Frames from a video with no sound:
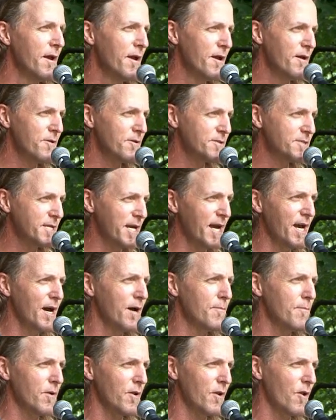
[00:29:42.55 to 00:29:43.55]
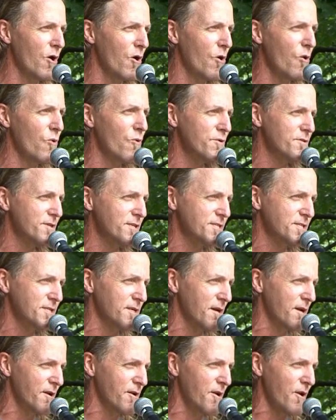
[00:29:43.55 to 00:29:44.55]
Held down below where the
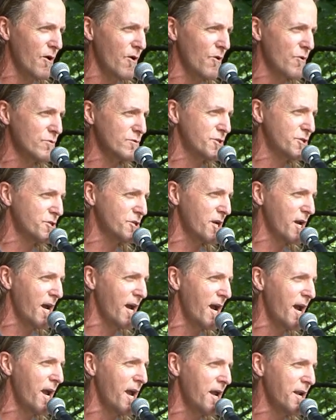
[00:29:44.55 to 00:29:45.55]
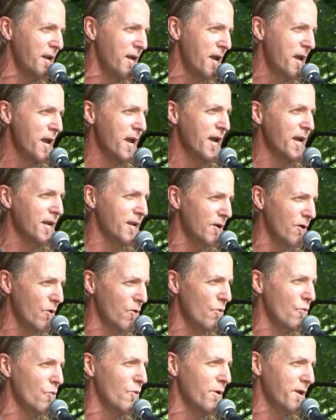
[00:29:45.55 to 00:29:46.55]
sun don't shine Ain't
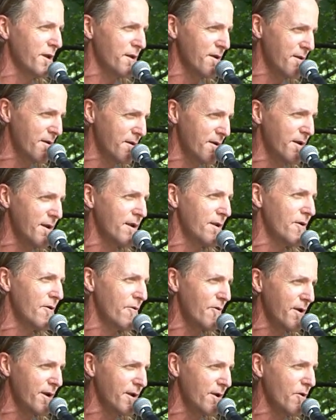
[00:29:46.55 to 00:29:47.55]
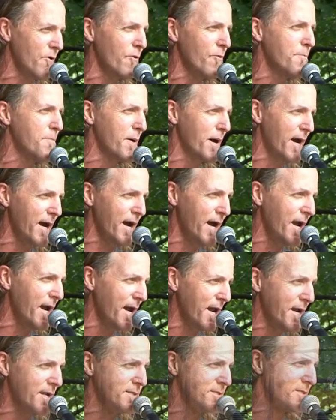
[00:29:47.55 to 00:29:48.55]
no wind and there ain't no
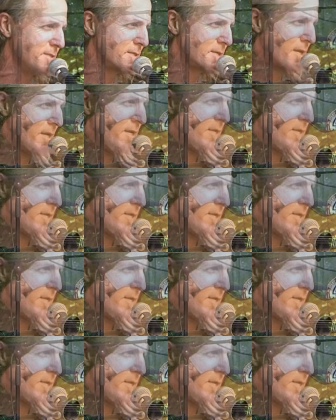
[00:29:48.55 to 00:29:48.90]
pines,